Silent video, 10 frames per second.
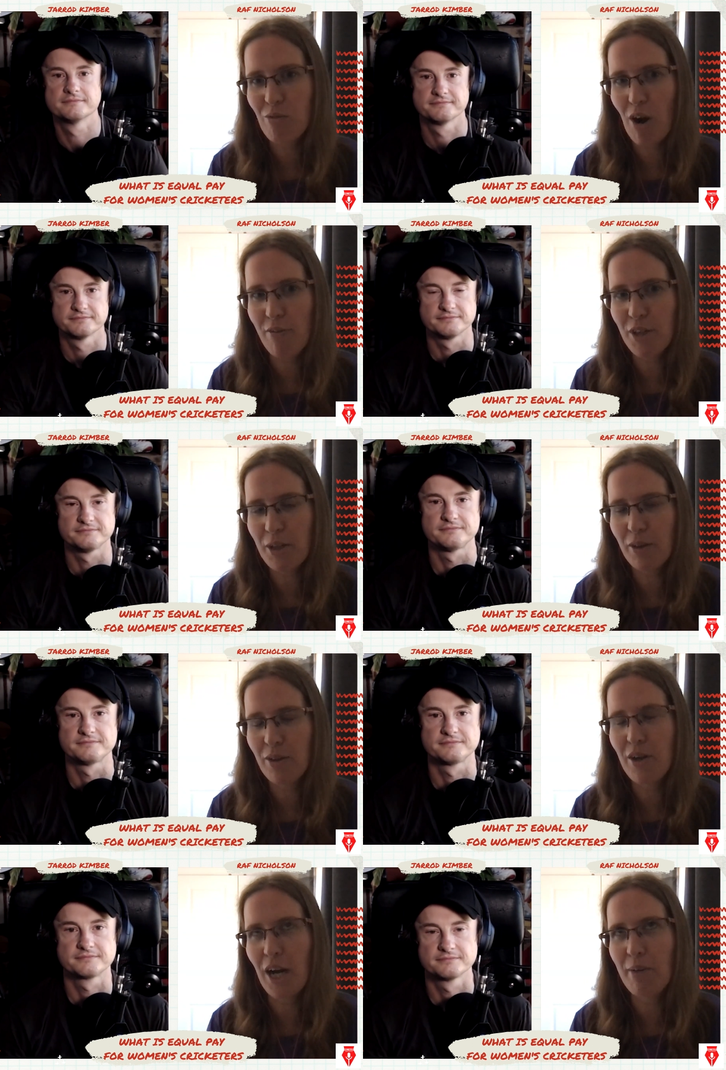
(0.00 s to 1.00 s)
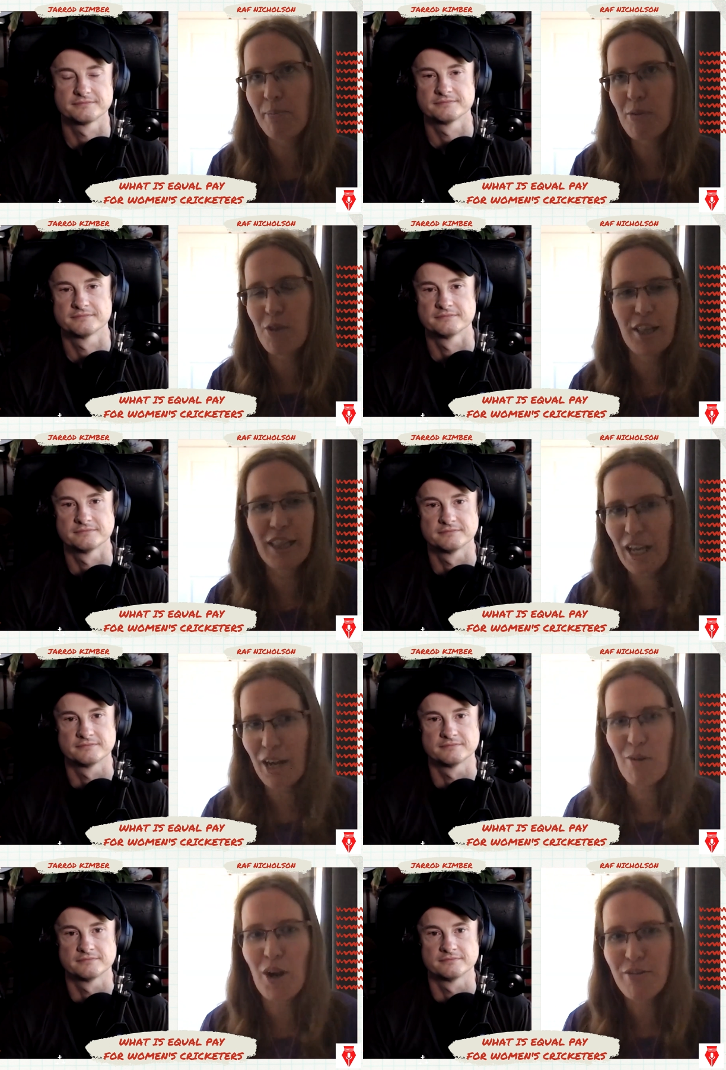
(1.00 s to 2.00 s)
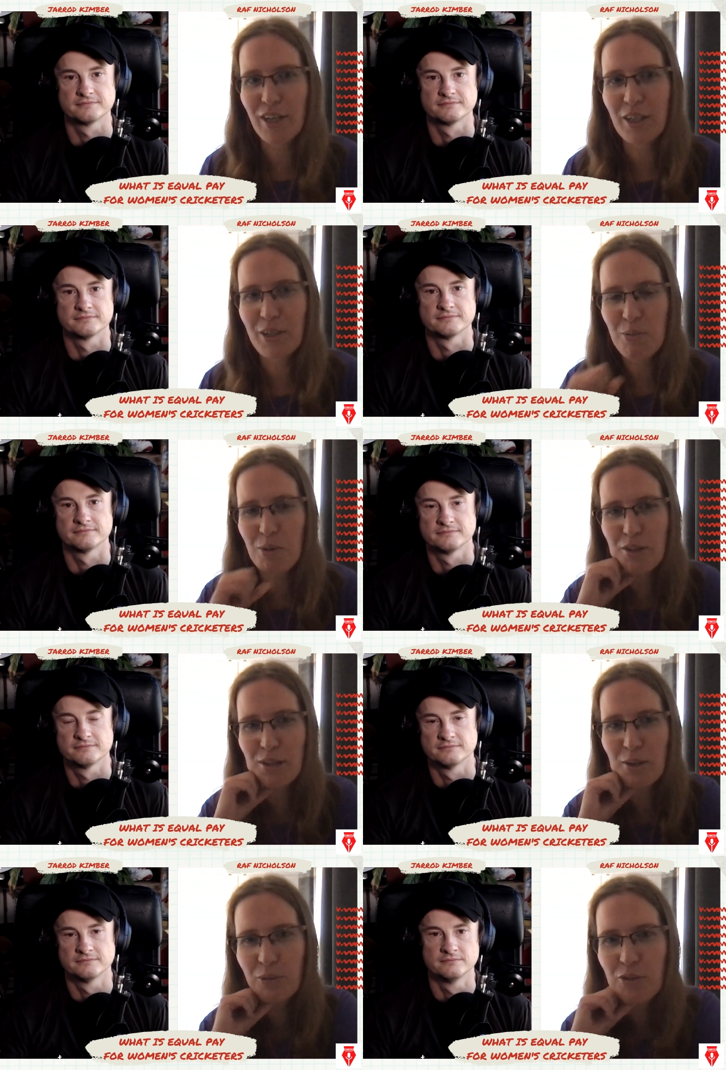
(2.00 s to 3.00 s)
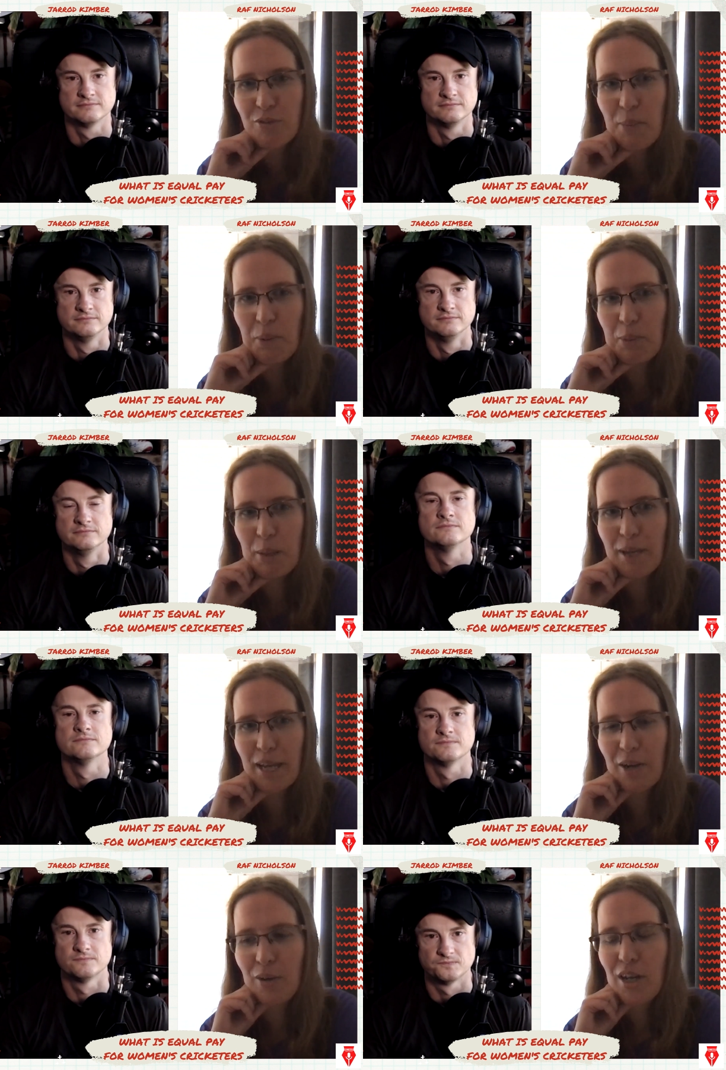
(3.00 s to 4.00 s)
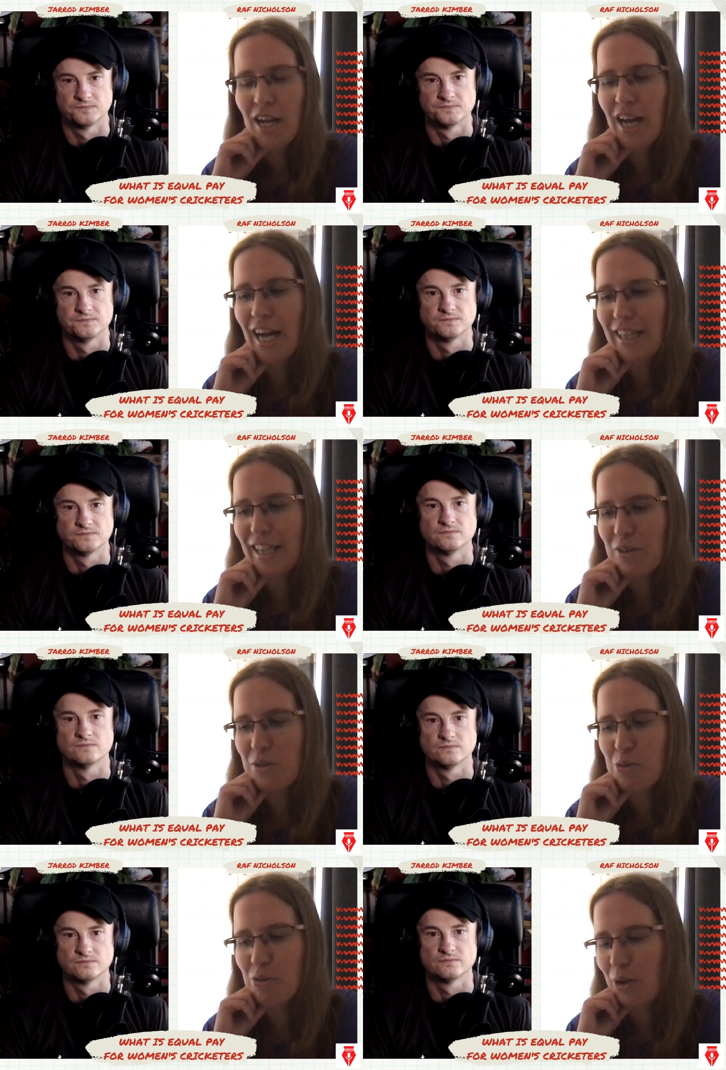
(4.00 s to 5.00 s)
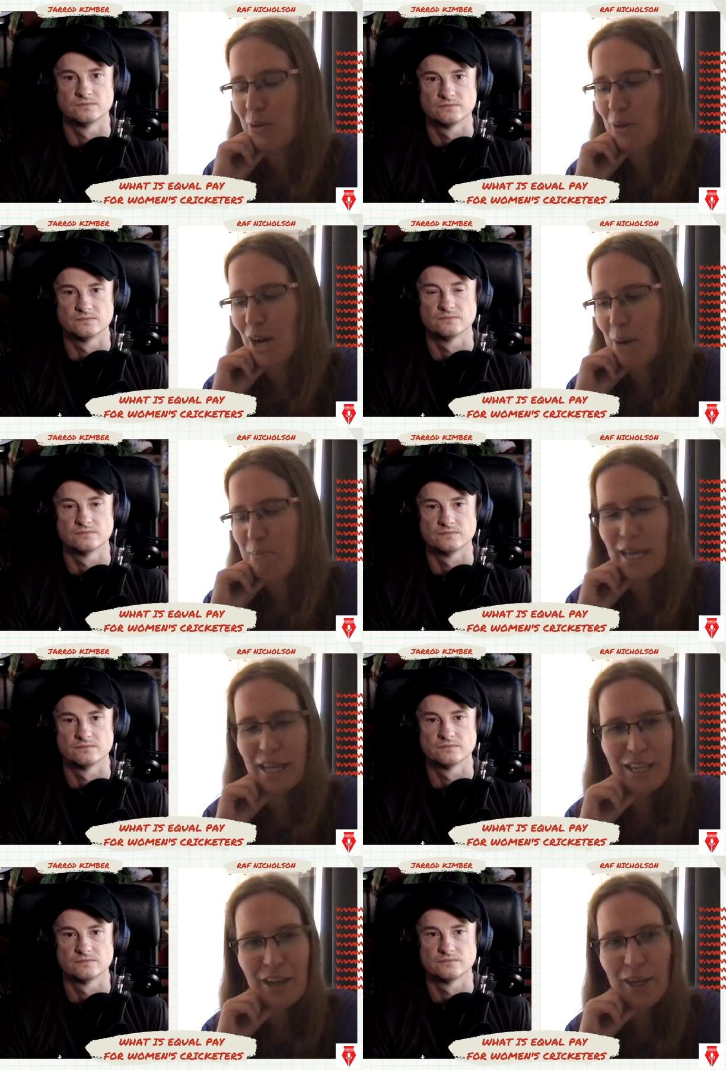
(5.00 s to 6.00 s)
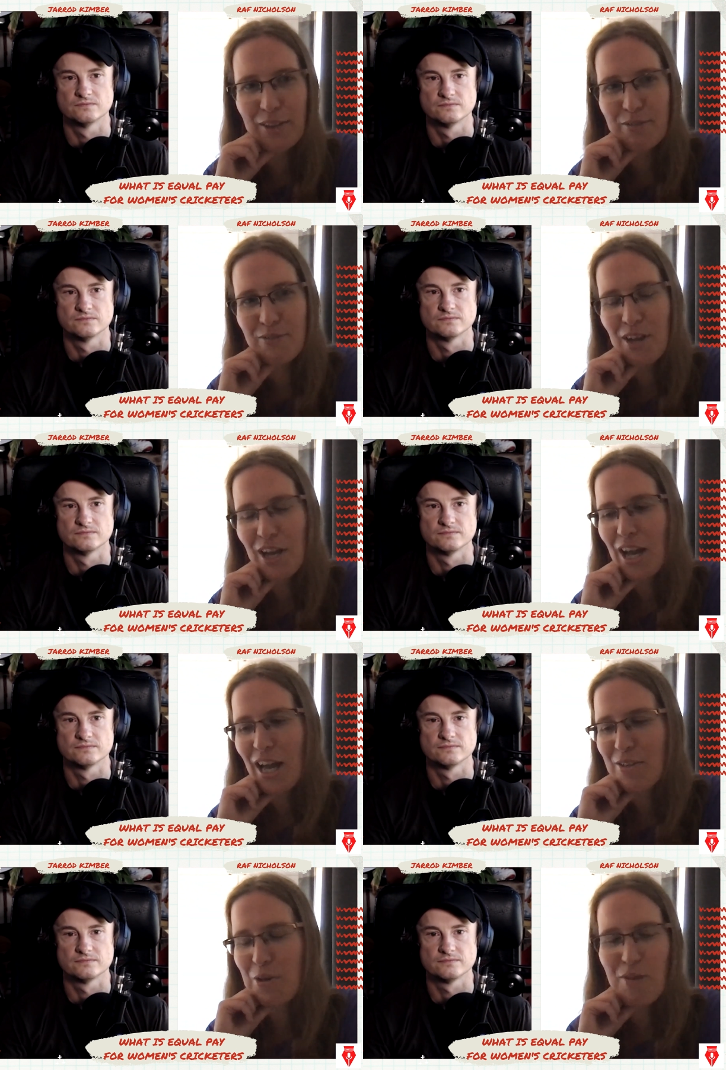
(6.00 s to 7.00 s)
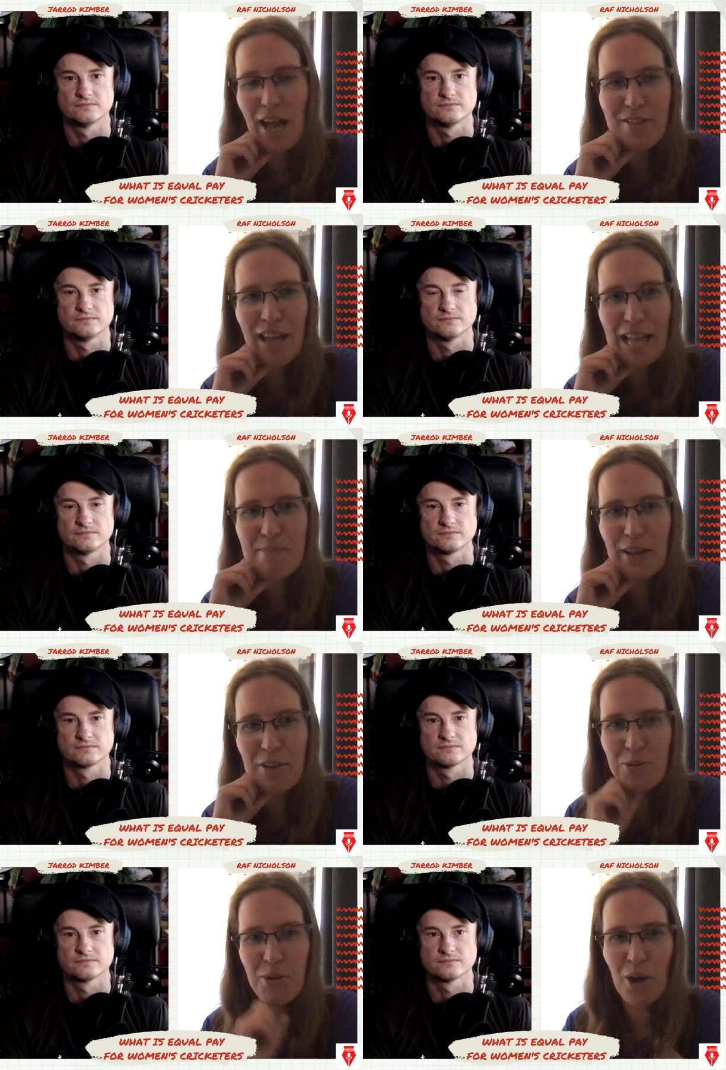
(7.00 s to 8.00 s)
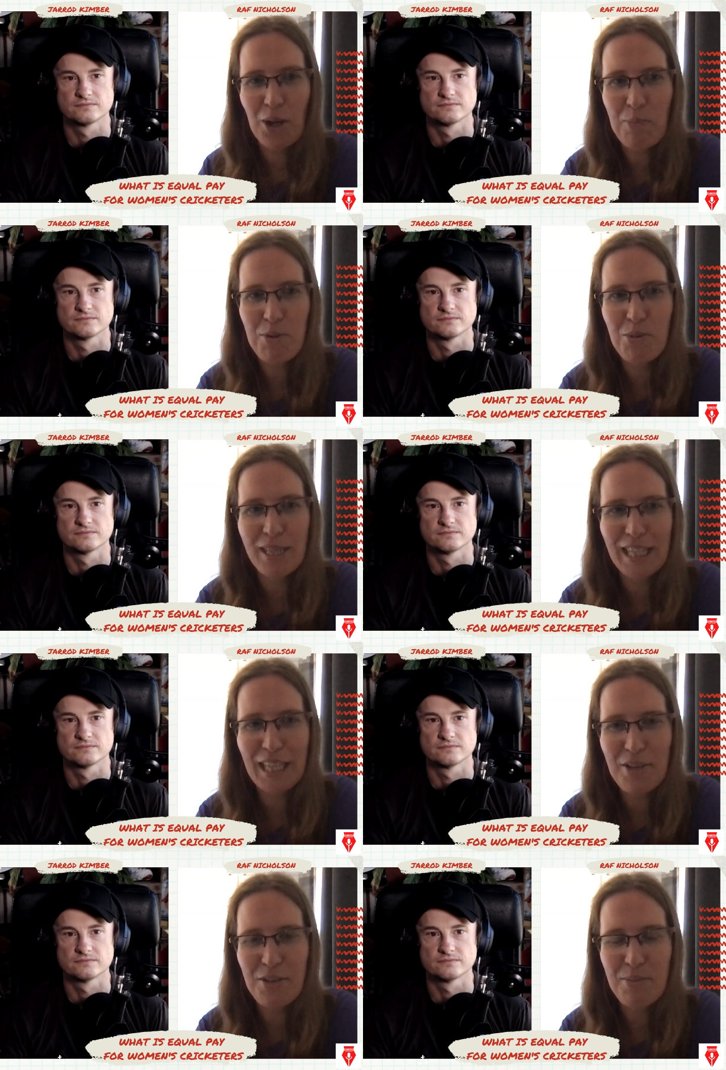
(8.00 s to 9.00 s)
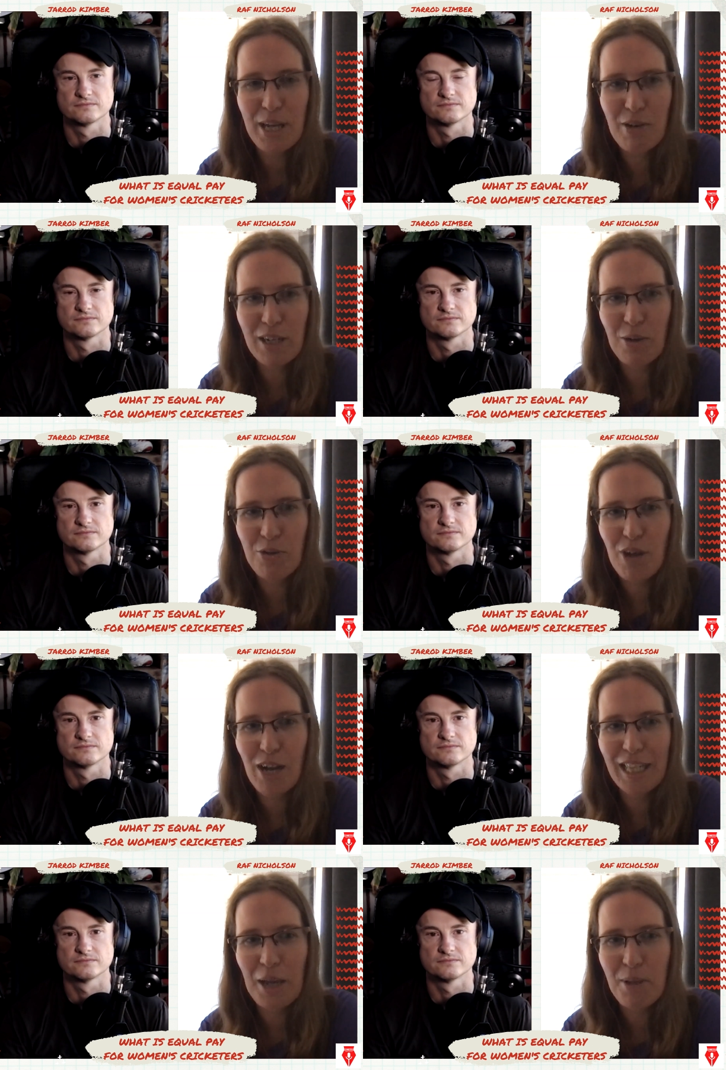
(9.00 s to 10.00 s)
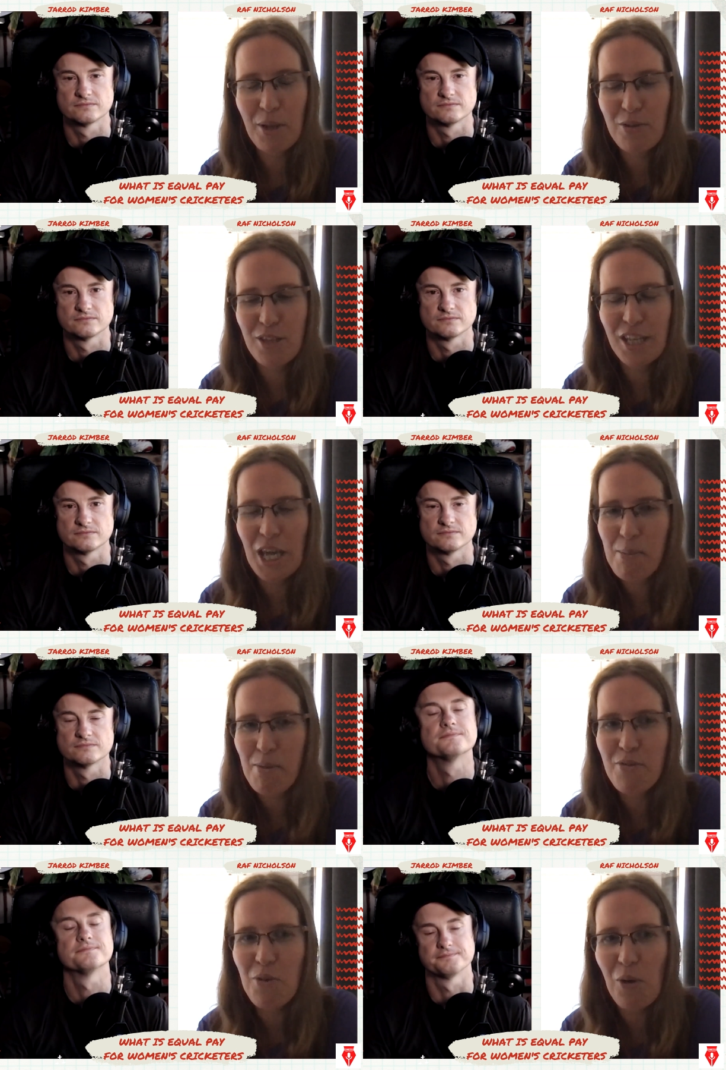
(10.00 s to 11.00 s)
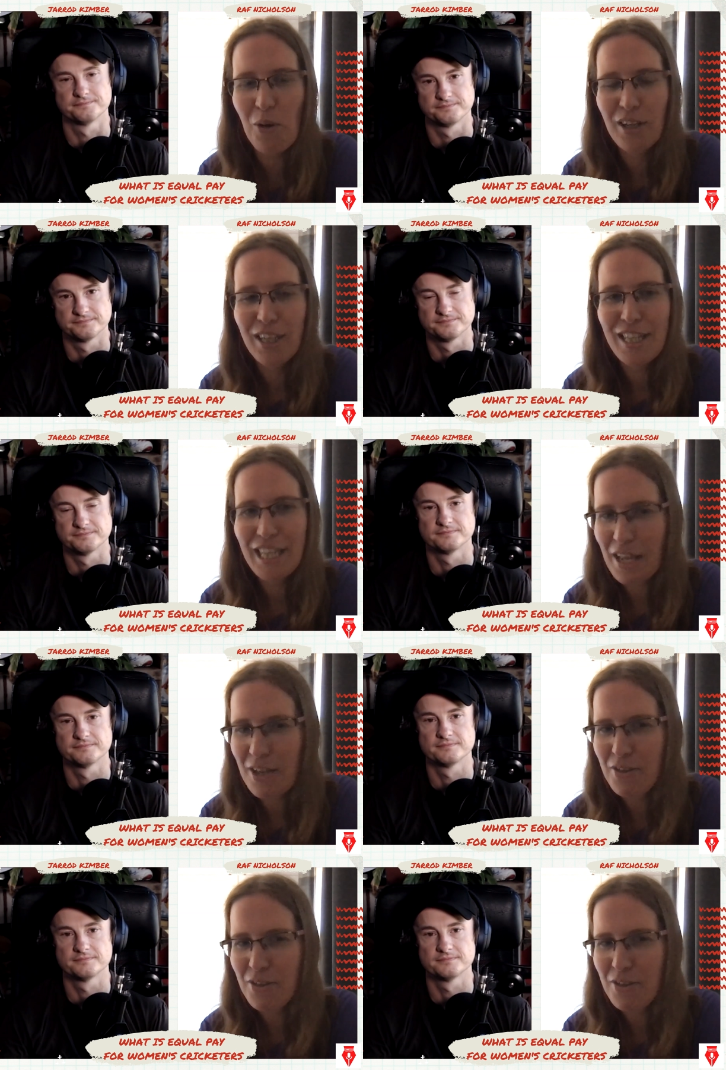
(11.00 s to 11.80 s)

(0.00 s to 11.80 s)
Speaker 1: rather than um, suddenly arriving with the launch of WBBL. And there's also a big kind of sort of head to head battle going on between the ECB and Cricket Australia because the year before the